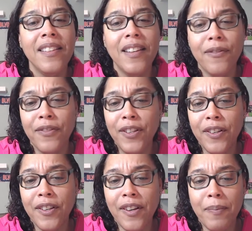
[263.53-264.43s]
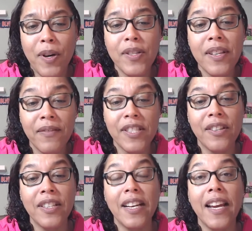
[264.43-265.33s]
If you're a person of a
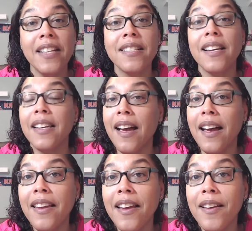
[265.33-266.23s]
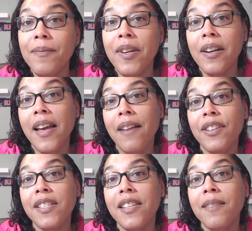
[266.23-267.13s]
certain age, like I am, you ought to have
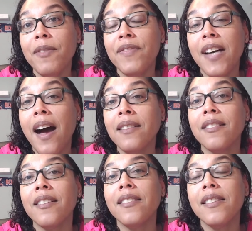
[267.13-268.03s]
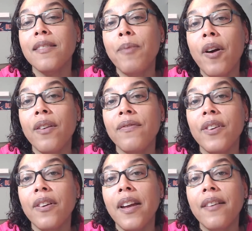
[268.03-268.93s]
a team of doctors as part of
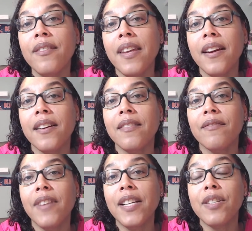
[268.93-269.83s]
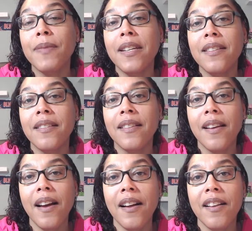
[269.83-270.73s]
your healthcare regimen.
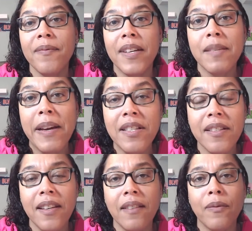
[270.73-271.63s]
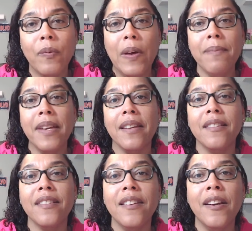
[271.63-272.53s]
Especially
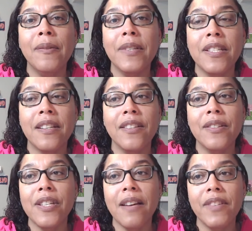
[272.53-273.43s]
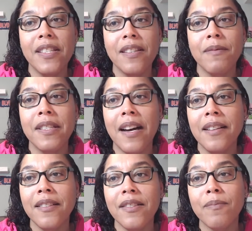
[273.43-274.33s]
women, you should have a team of
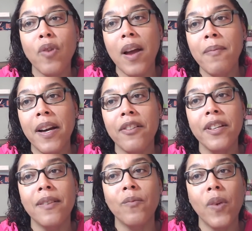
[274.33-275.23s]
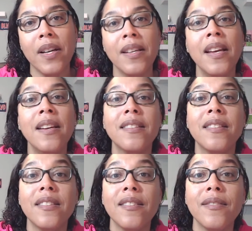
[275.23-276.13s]
doctors, a primary and one to
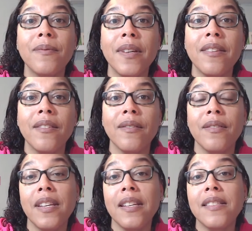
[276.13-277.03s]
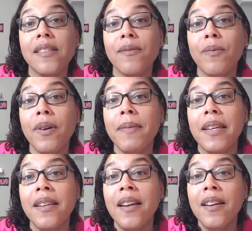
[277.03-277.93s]
deal with your needs as a
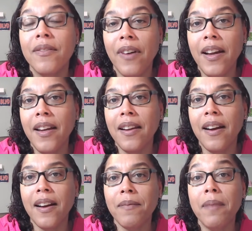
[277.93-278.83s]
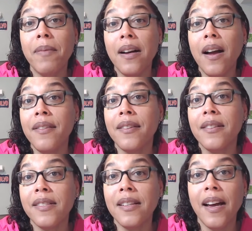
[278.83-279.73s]
woman, right? Among
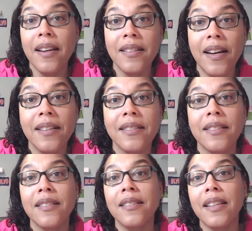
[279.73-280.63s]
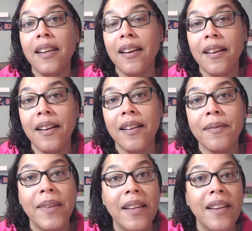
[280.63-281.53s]
others, an eye doctor,
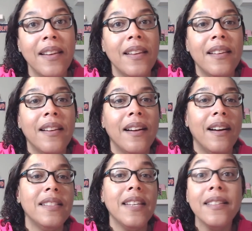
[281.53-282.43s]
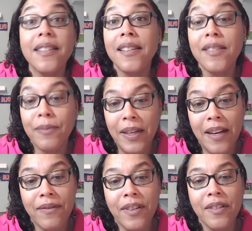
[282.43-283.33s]
a dentist,
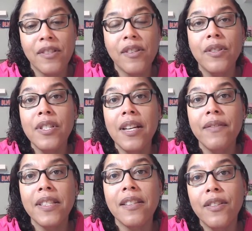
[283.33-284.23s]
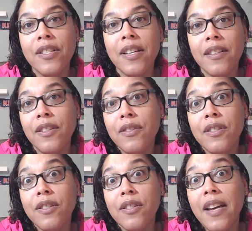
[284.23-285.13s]
whatever. So you
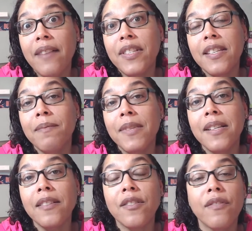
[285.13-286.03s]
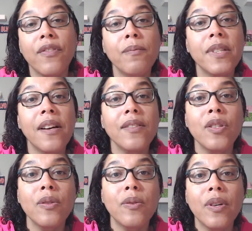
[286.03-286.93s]
should have a team of doctors. If you belong
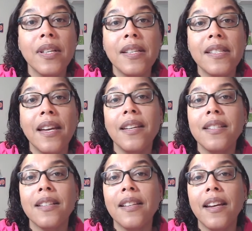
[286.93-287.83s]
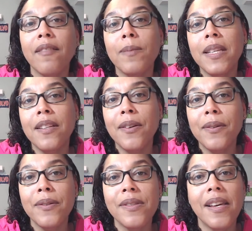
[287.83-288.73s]
to an organization, like everybody
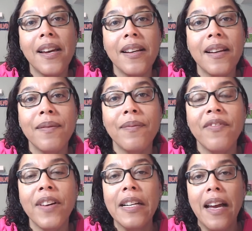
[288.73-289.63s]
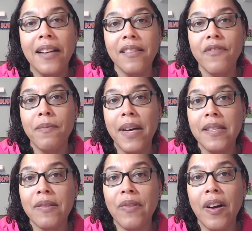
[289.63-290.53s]
knows that I'm very active in my
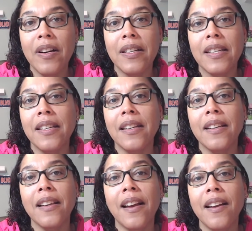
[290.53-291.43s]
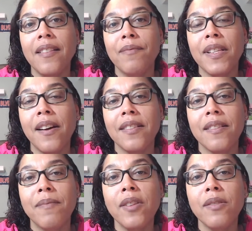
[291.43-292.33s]
sorority, and I belong
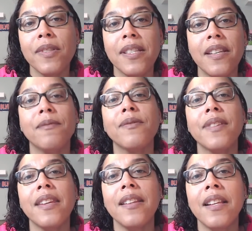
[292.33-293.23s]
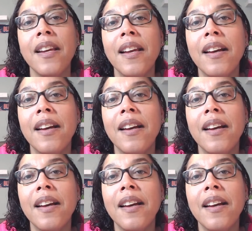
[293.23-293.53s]
to multiple teams within